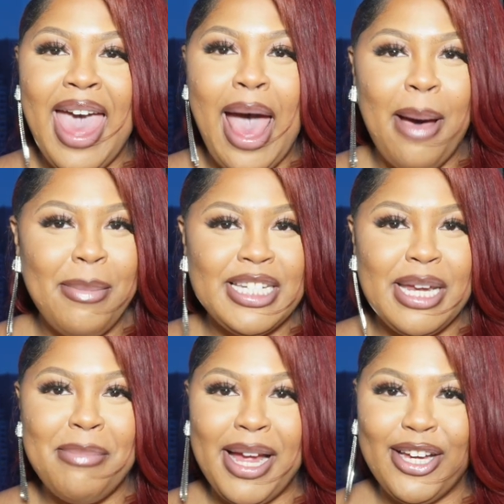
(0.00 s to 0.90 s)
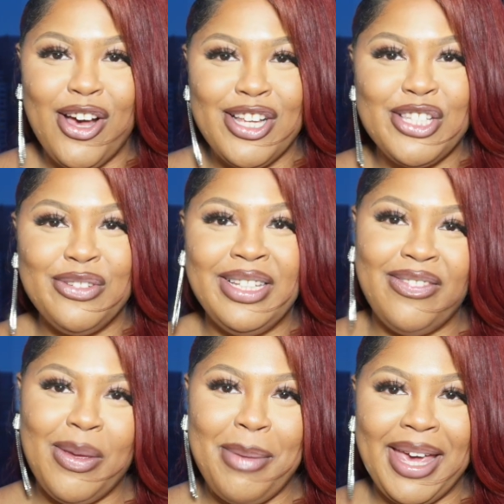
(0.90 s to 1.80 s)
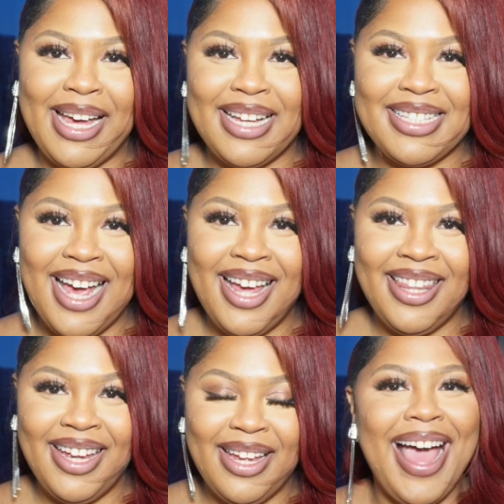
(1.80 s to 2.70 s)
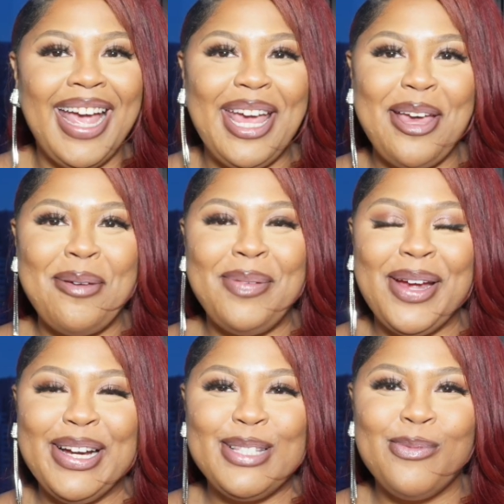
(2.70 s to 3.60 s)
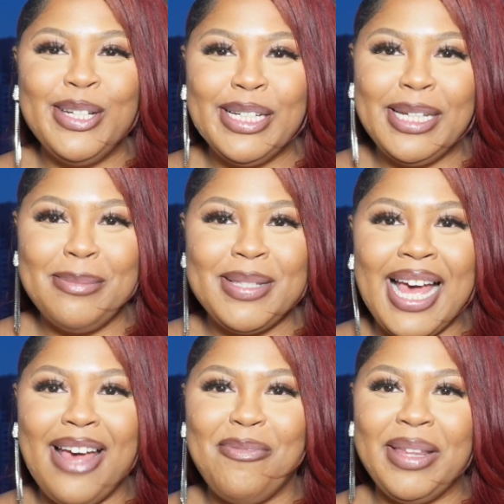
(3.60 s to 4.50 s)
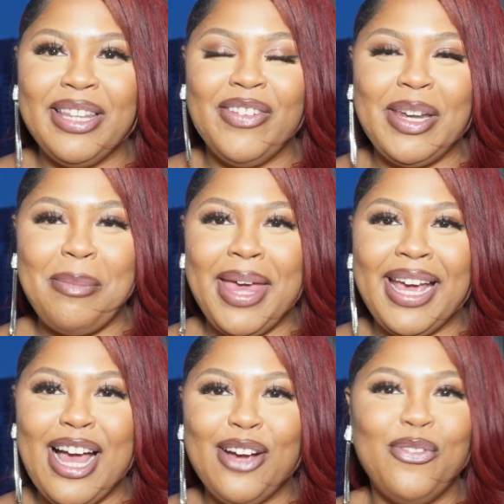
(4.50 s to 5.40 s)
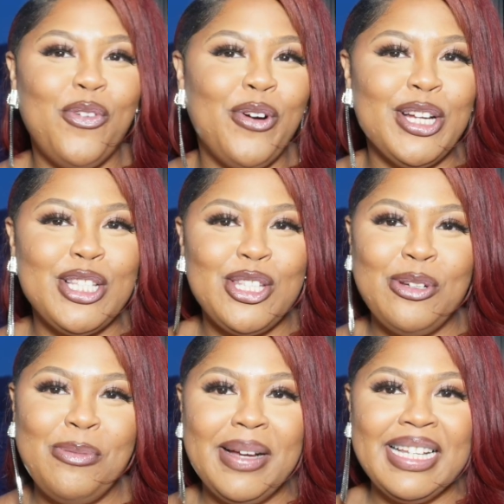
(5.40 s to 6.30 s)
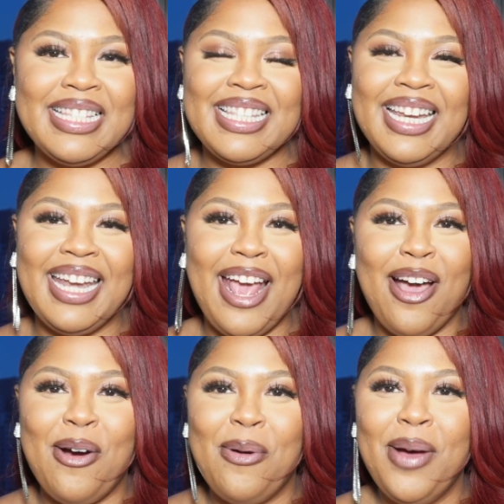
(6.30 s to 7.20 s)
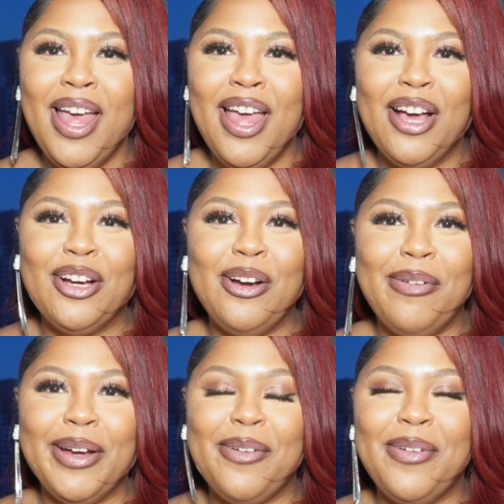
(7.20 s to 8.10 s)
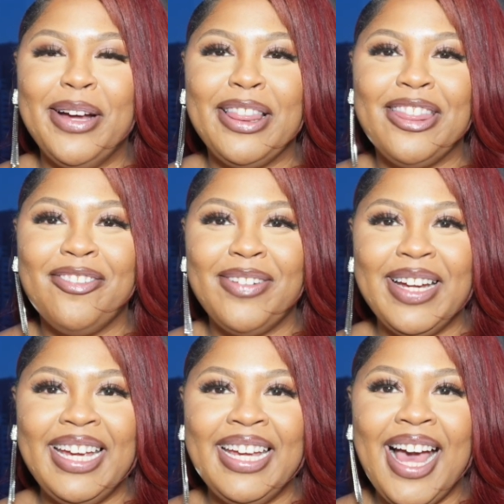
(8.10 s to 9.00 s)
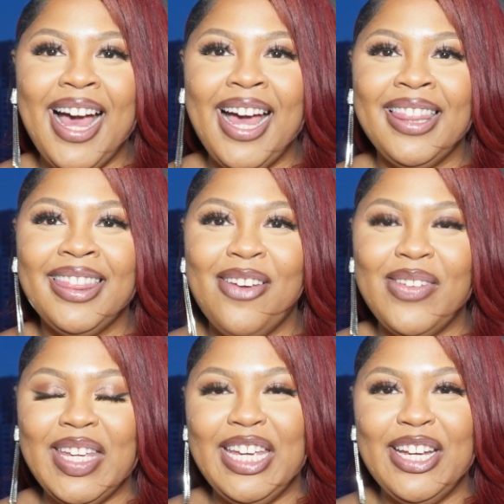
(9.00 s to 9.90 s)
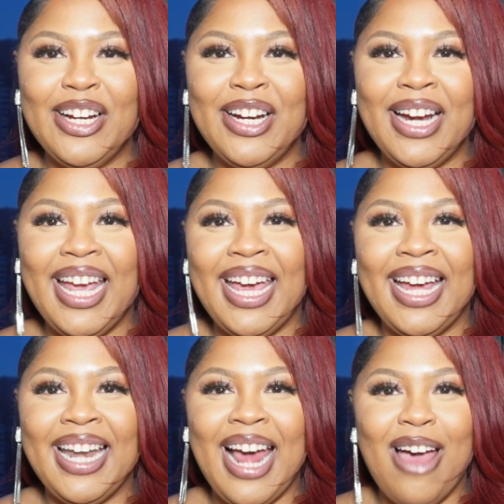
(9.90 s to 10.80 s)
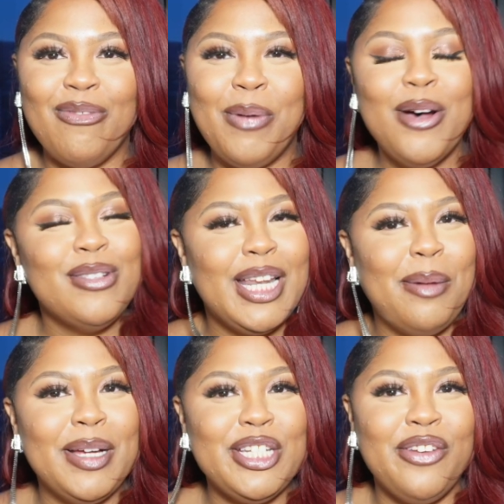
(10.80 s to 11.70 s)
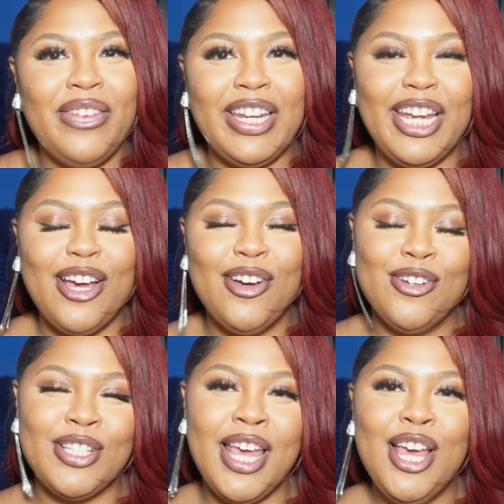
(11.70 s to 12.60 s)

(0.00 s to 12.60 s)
how much it might cost to live in Bangkok, Thailand. I am Paris Williams. I have been living in Bangkok for 2 months now, going on 3. I love it here, and I've posted a bunch of videos